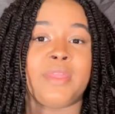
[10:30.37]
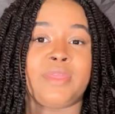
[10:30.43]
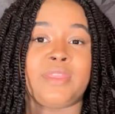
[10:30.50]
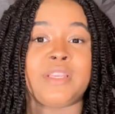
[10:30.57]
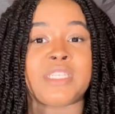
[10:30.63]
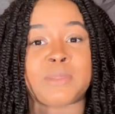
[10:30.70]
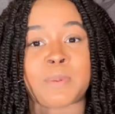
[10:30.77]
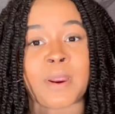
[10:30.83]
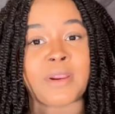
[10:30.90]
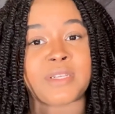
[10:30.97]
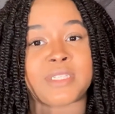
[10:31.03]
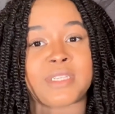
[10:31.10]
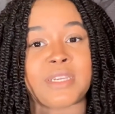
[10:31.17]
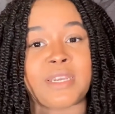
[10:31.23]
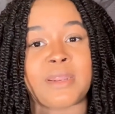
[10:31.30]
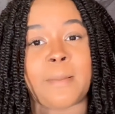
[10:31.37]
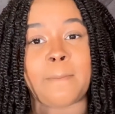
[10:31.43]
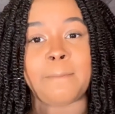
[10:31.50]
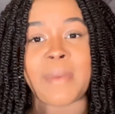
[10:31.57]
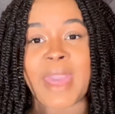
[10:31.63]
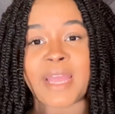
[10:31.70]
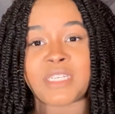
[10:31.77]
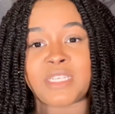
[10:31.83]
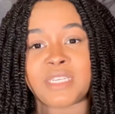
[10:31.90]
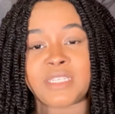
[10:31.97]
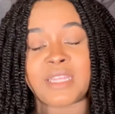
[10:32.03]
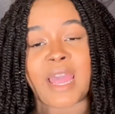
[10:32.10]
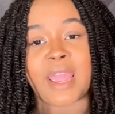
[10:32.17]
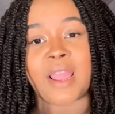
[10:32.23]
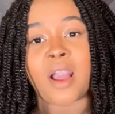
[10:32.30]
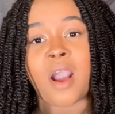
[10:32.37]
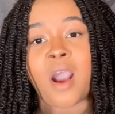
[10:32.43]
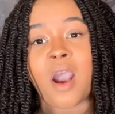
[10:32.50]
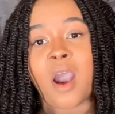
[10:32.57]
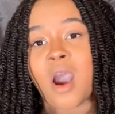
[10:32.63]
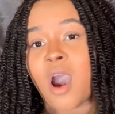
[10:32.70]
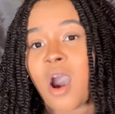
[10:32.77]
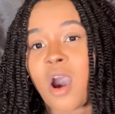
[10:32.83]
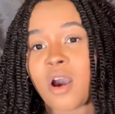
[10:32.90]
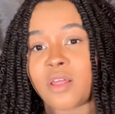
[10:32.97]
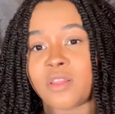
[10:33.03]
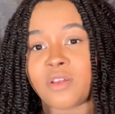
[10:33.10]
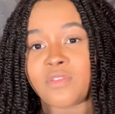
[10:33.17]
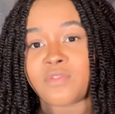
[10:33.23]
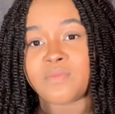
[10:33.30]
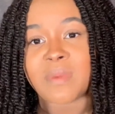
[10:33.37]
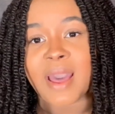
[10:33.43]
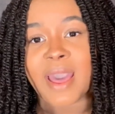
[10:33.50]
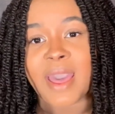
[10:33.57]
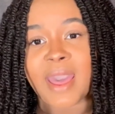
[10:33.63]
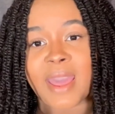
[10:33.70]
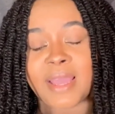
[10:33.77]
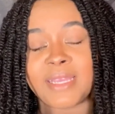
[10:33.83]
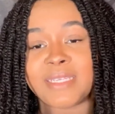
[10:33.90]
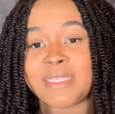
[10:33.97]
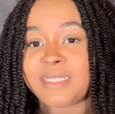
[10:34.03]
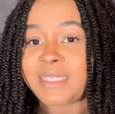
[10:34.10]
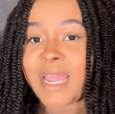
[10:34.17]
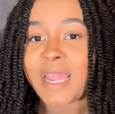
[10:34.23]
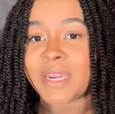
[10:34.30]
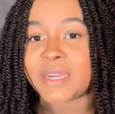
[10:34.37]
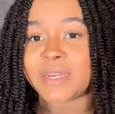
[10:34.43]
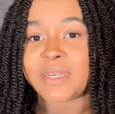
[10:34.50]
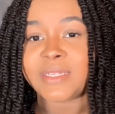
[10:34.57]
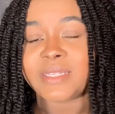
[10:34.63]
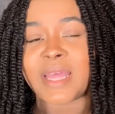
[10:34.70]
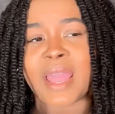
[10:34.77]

this person matches like all of my standards.